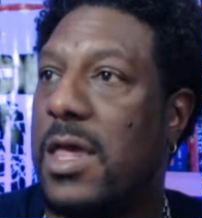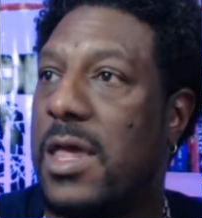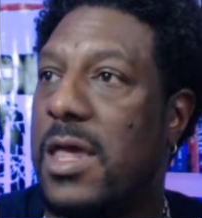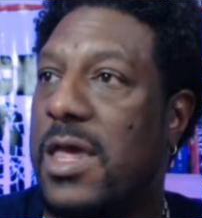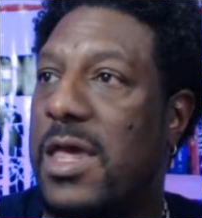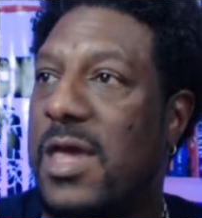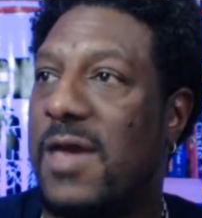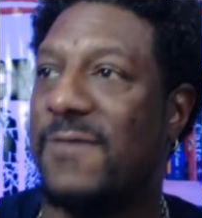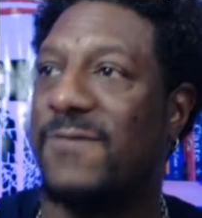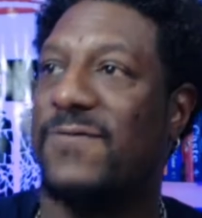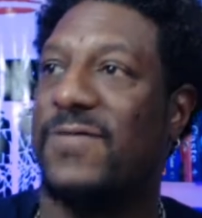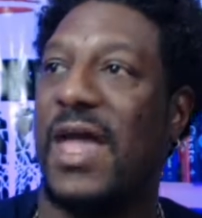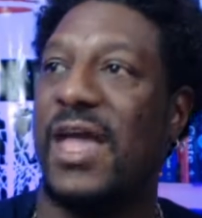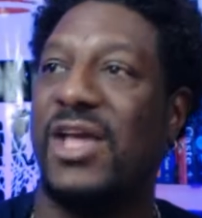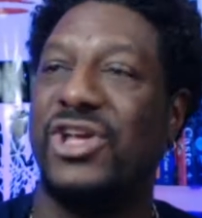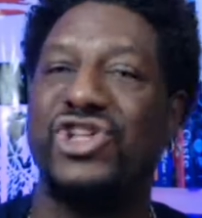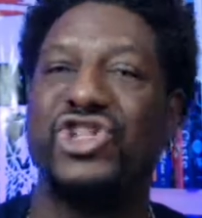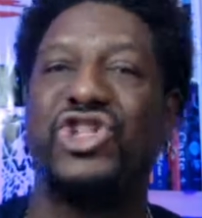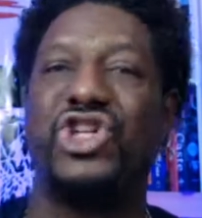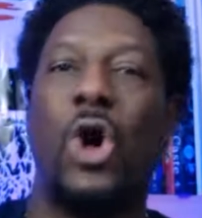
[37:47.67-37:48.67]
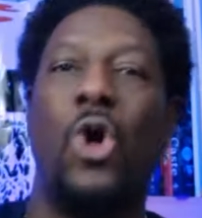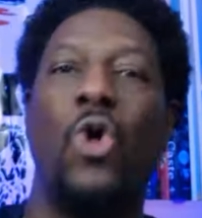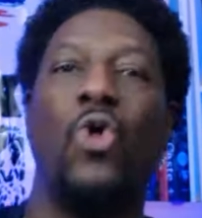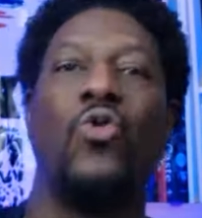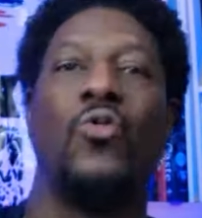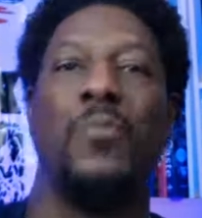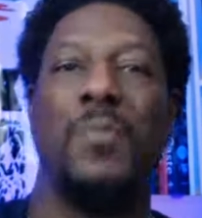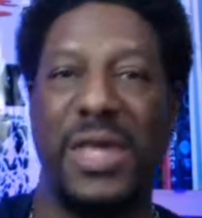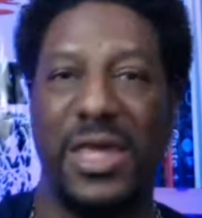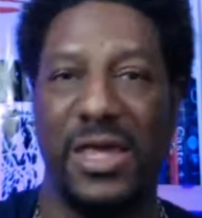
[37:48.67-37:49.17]
If they showed
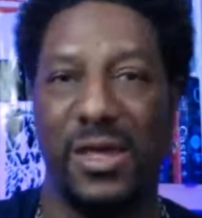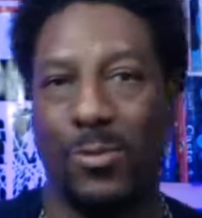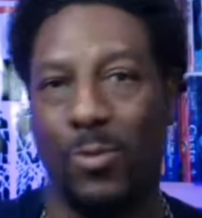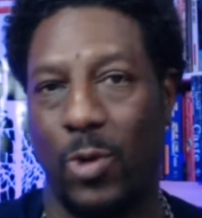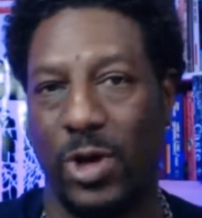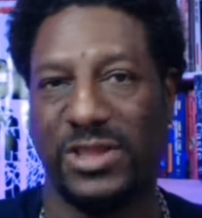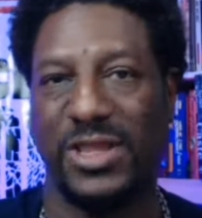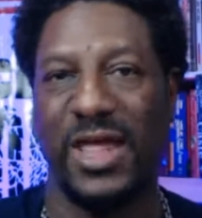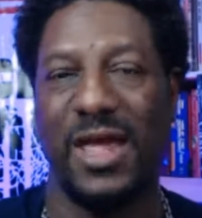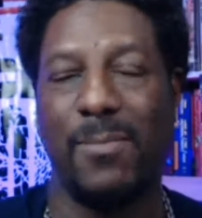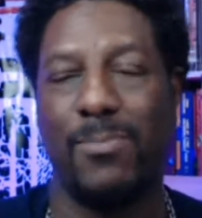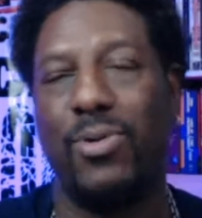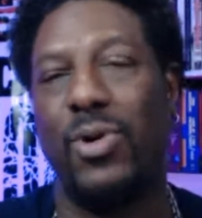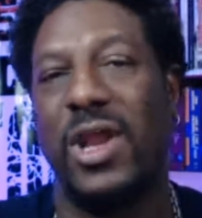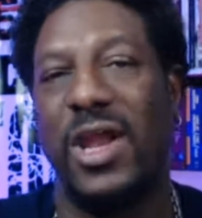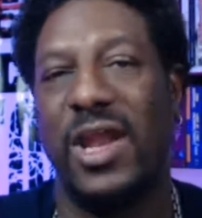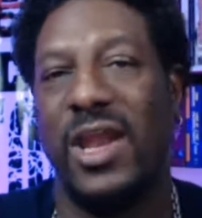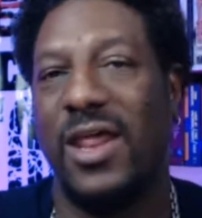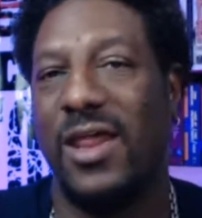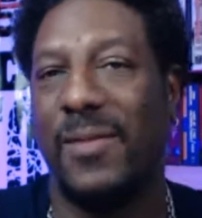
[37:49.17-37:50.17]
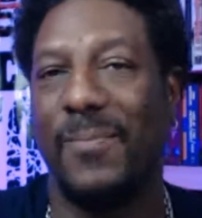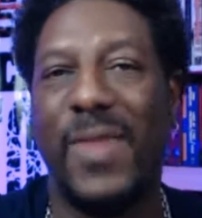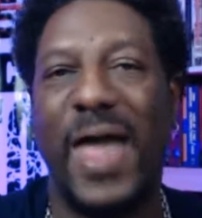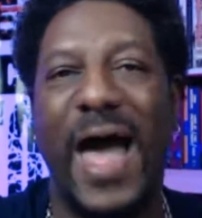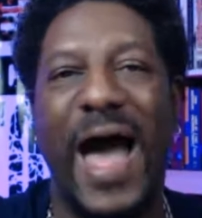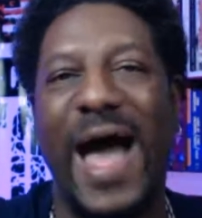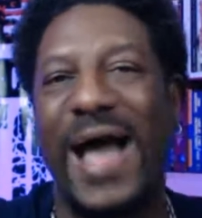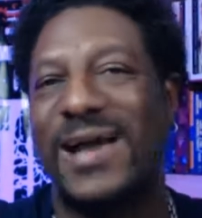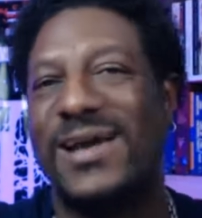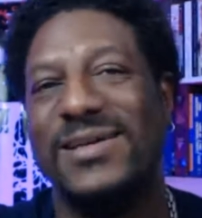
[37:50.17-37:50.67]
me what they put in it,
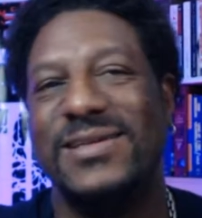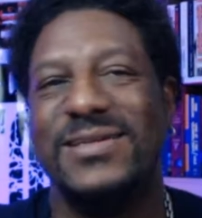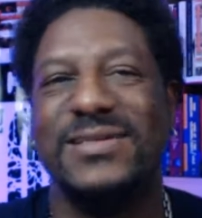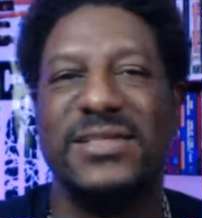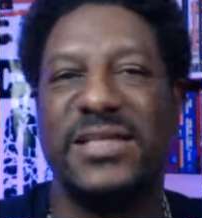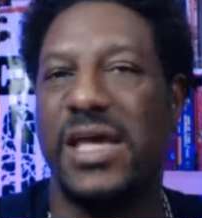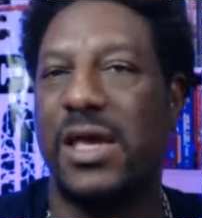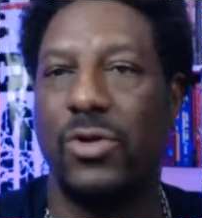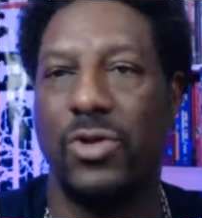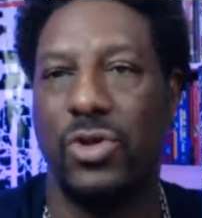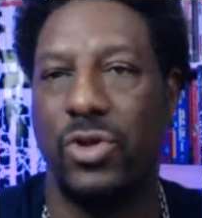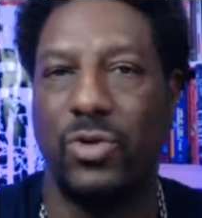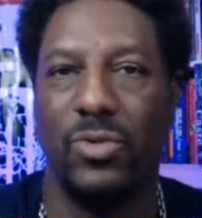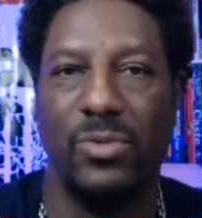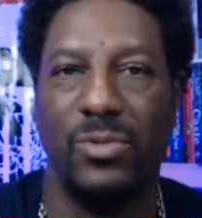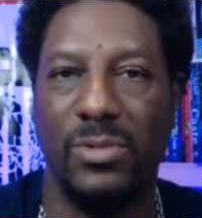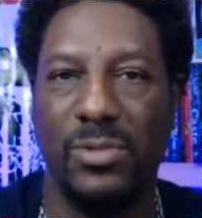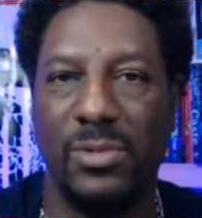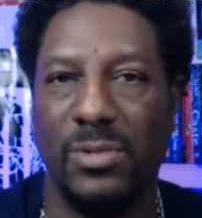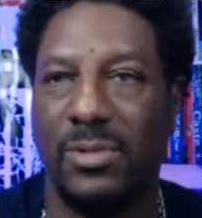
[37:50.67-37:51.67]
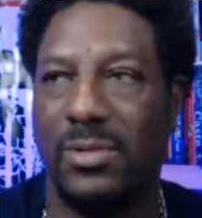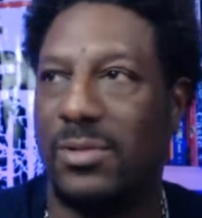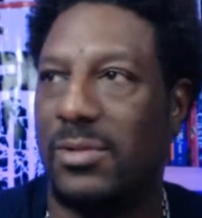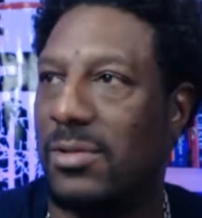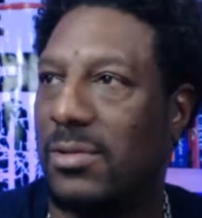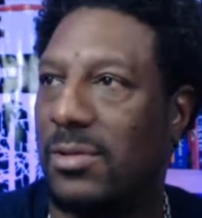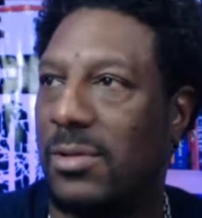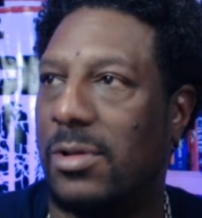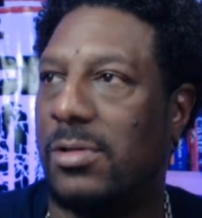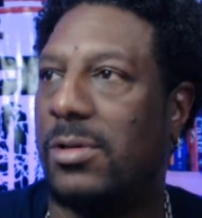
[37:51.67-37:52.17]
I couldn't tell you
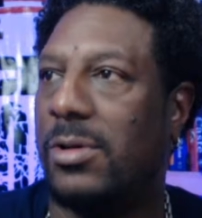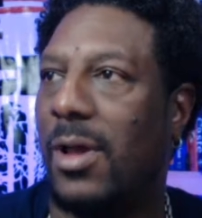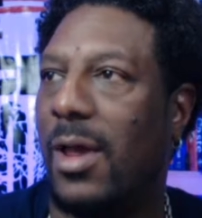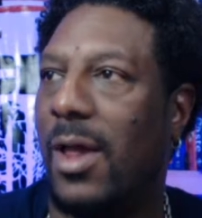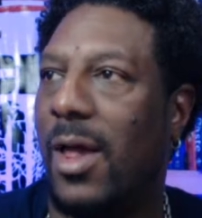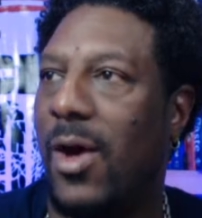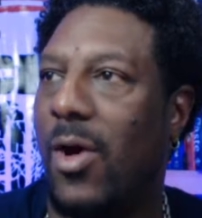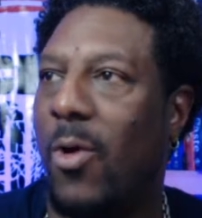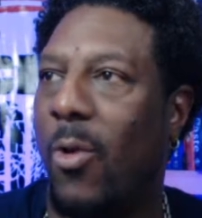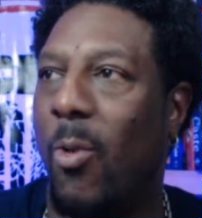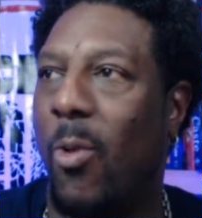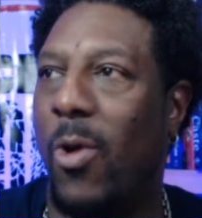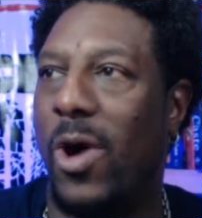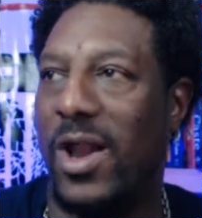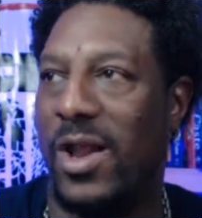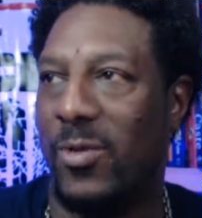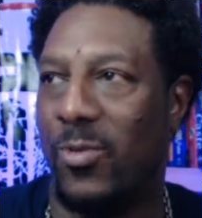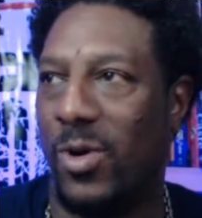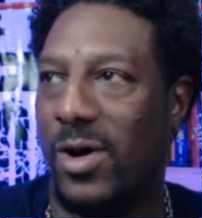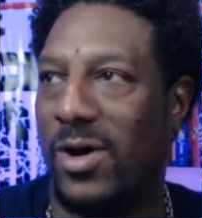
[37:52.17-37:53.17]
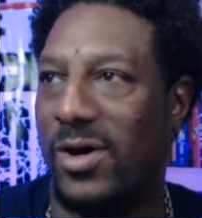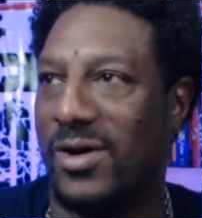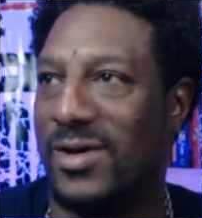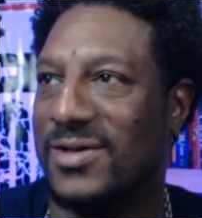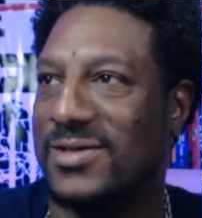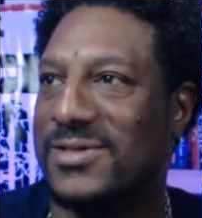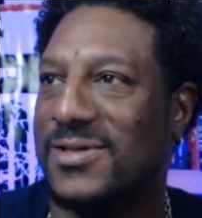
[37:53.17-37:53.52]
what it was.